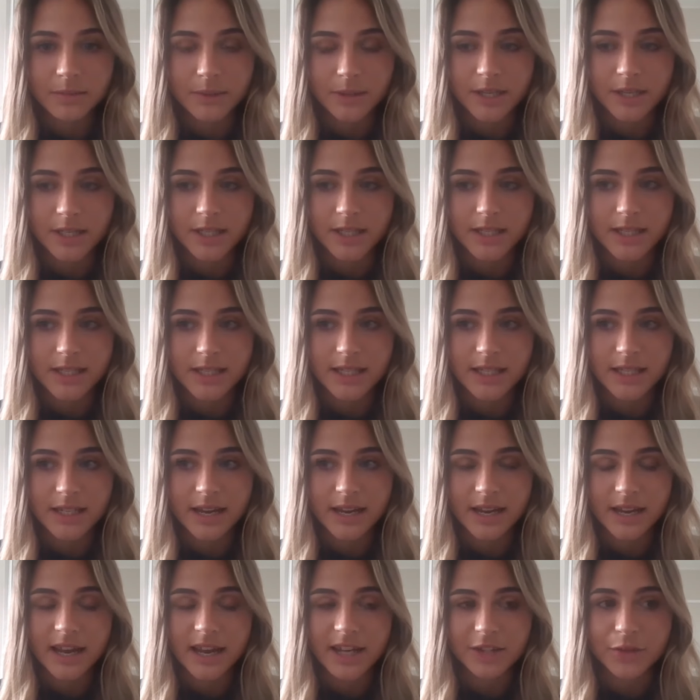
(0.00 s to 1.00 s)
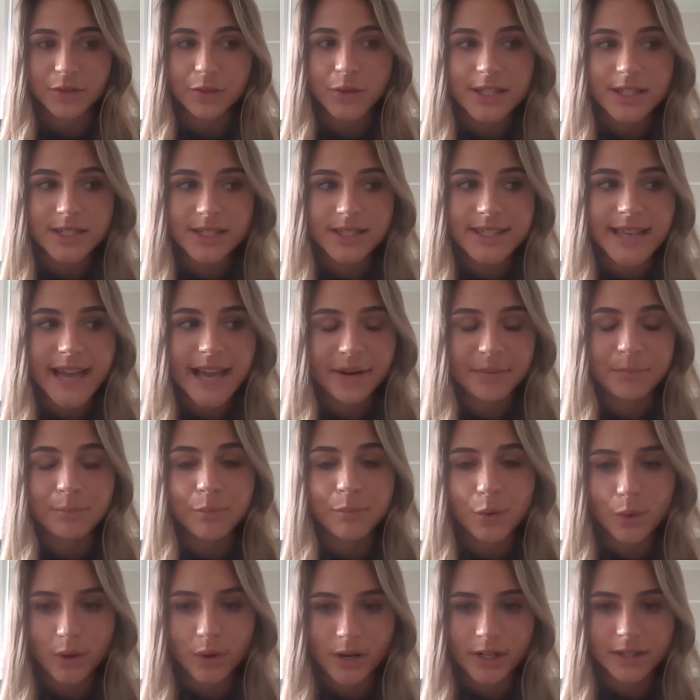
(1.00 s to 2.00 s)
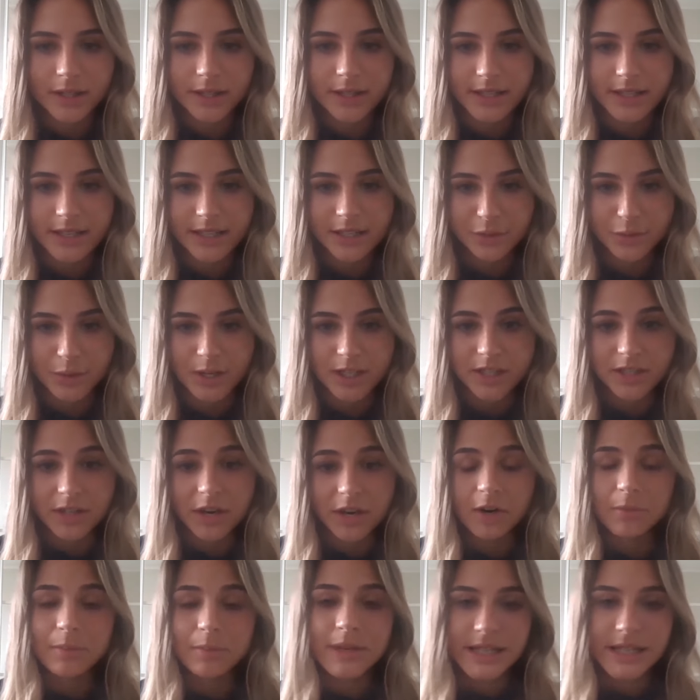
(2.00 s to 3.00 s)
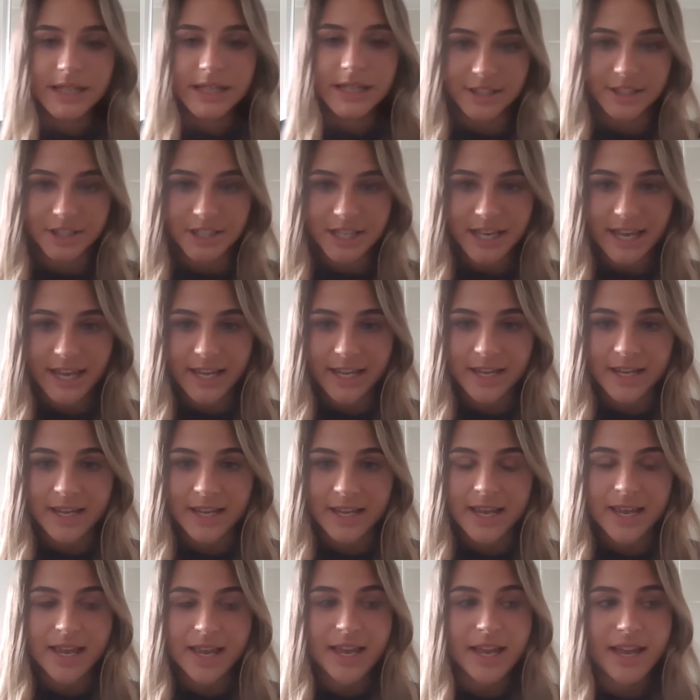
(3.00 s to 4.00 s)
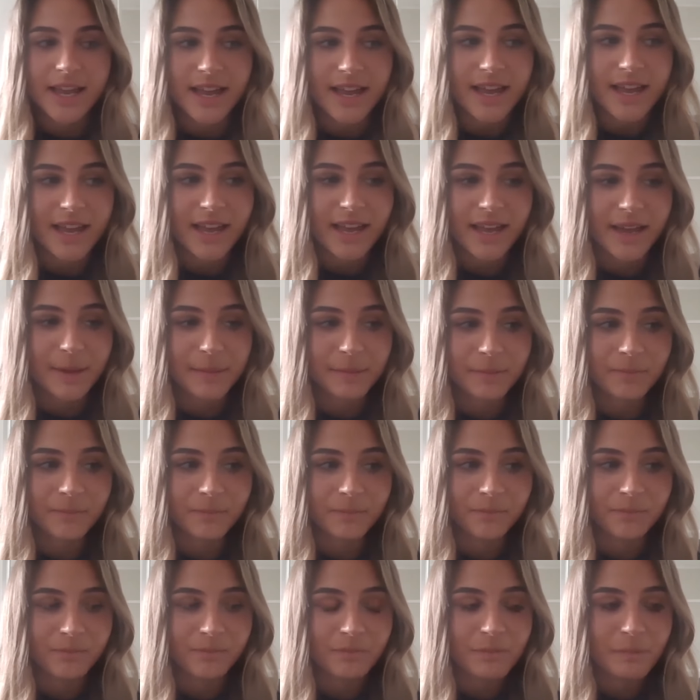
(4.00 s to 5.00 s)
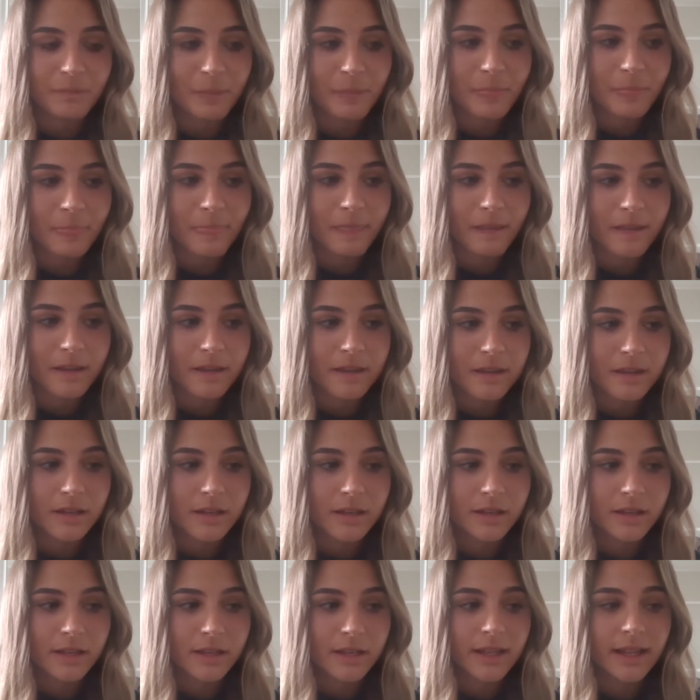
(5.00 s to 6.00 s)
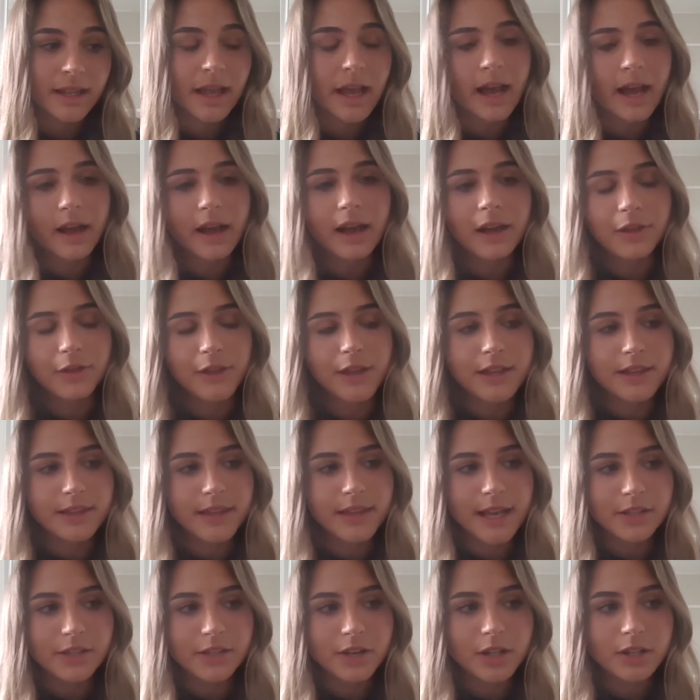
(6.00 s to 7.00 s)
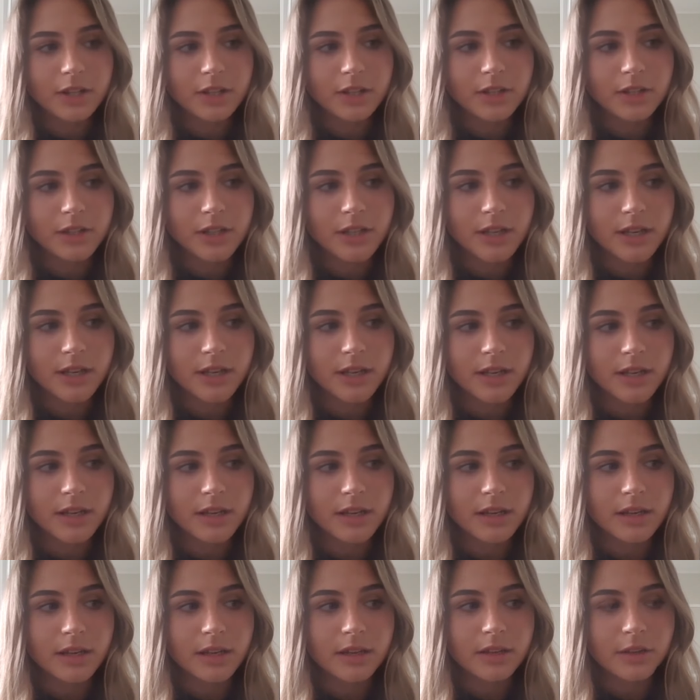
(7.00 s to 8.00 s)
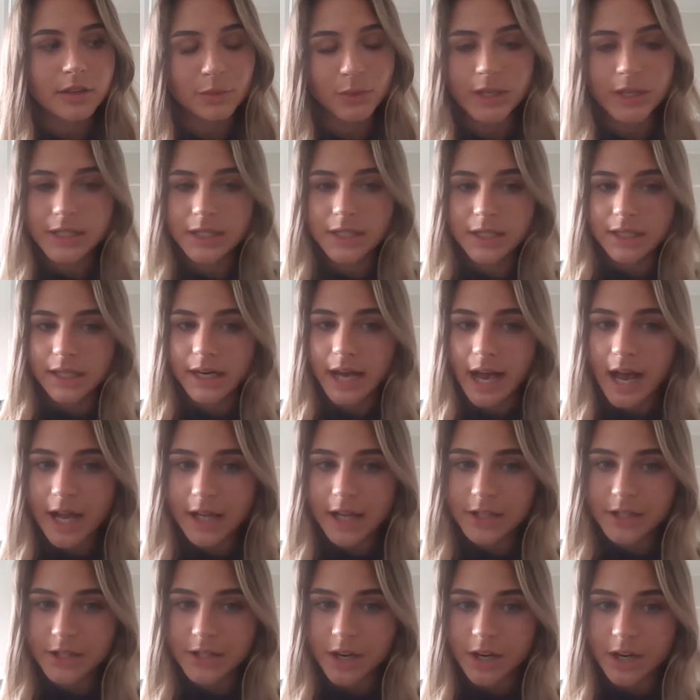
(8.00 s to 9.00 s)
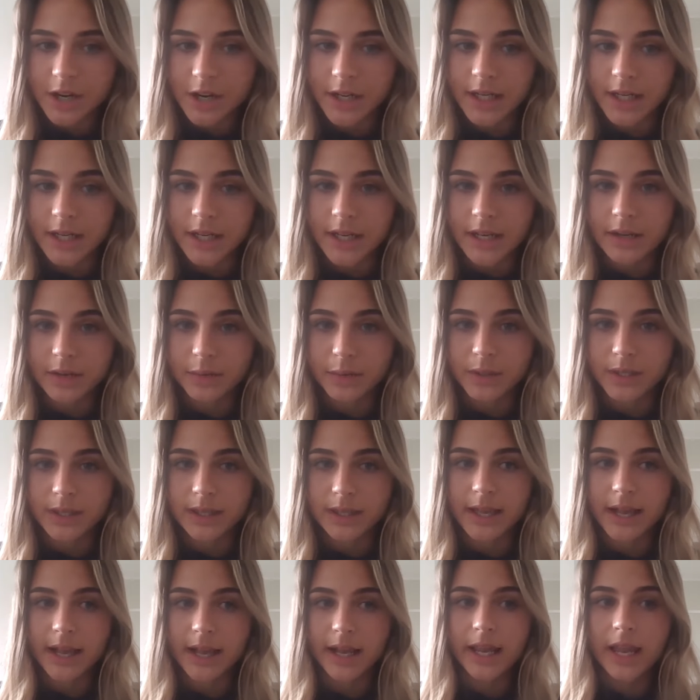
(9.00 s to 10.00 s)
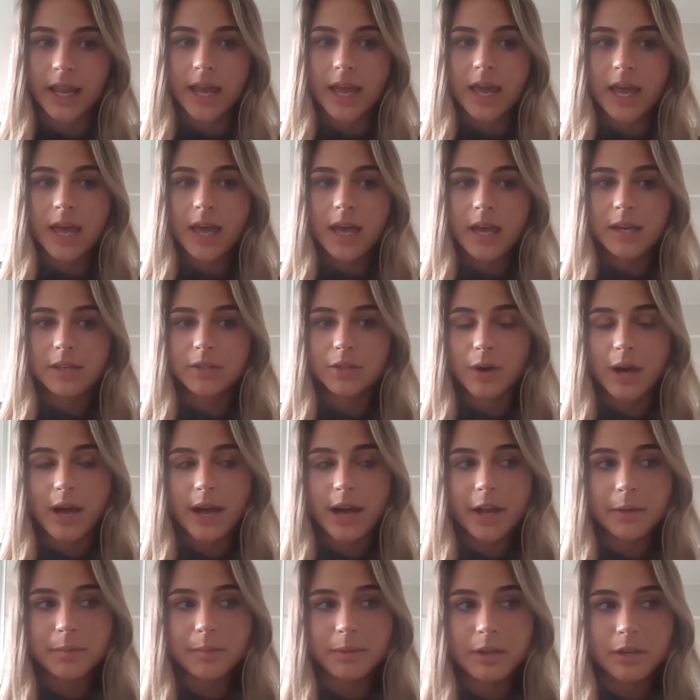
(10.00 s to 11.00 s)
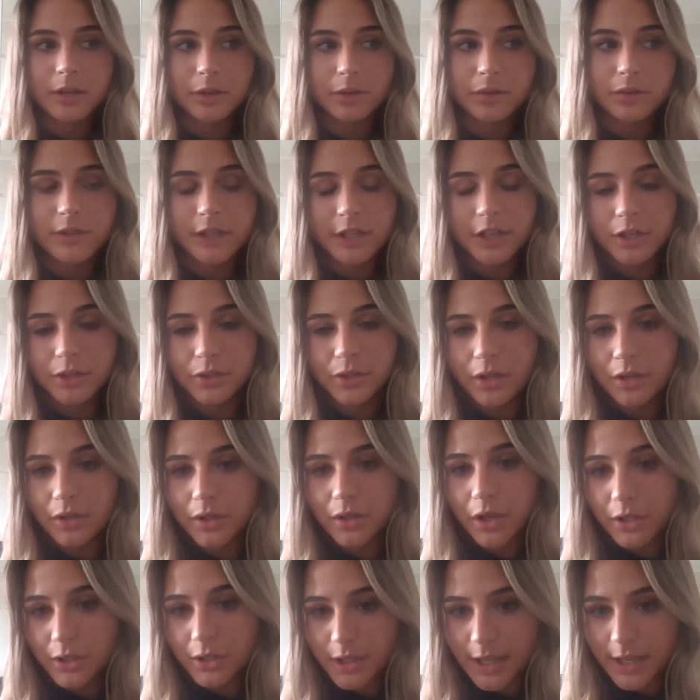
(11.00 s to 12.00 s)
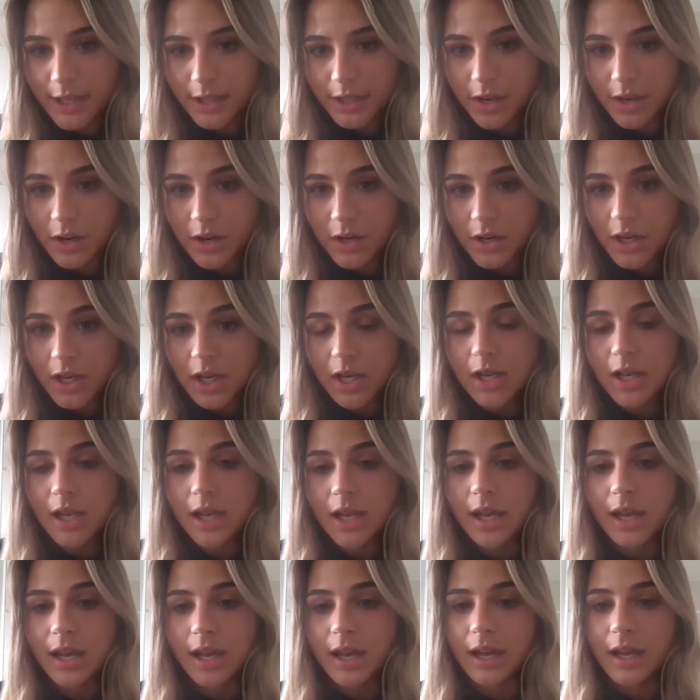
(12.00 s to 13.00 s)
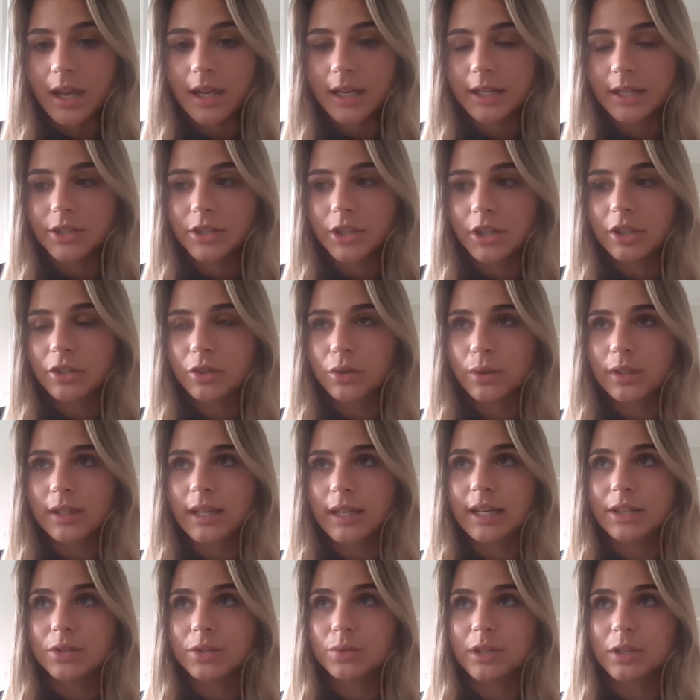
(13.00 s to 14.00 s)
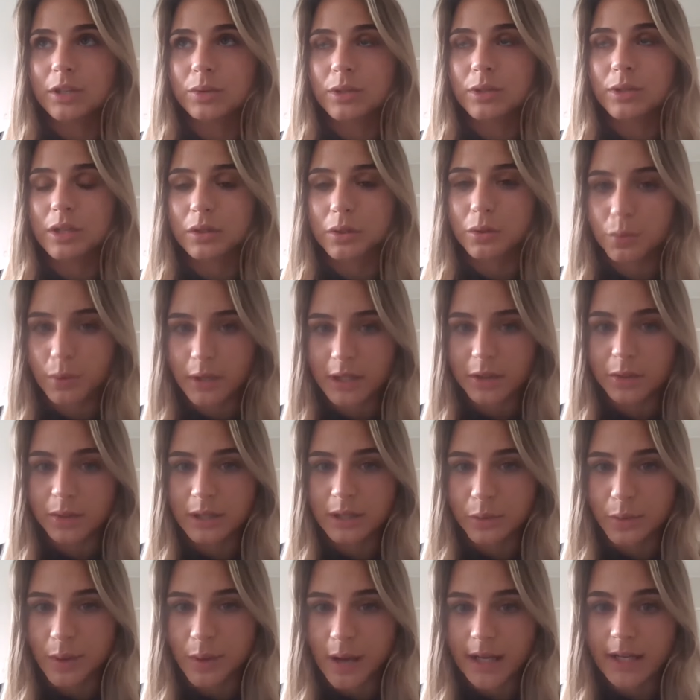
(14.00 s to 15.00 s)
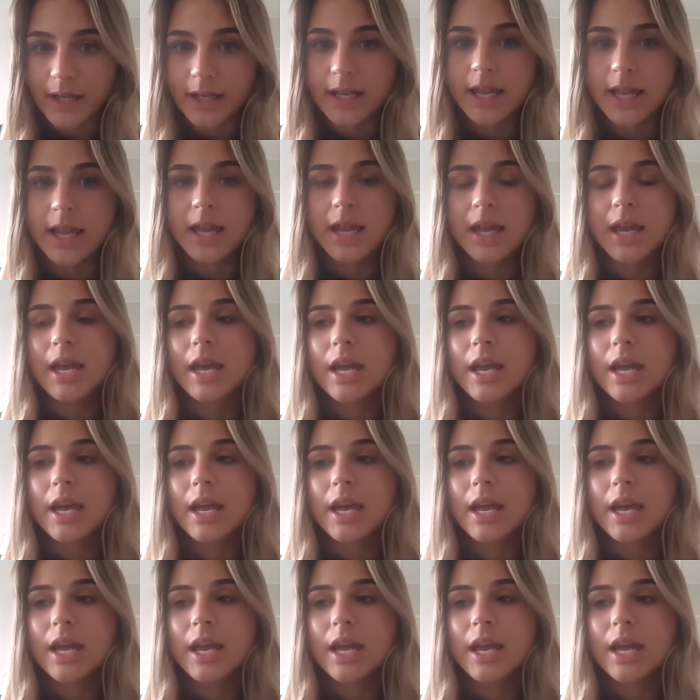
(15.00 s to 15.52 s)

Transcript: because I, I, trust that more than I trust our media today. Um, and I, I think that's also the the reason that I started uh, with like so I upload videos on, on TikTok, and I started doing that in 20, 2021.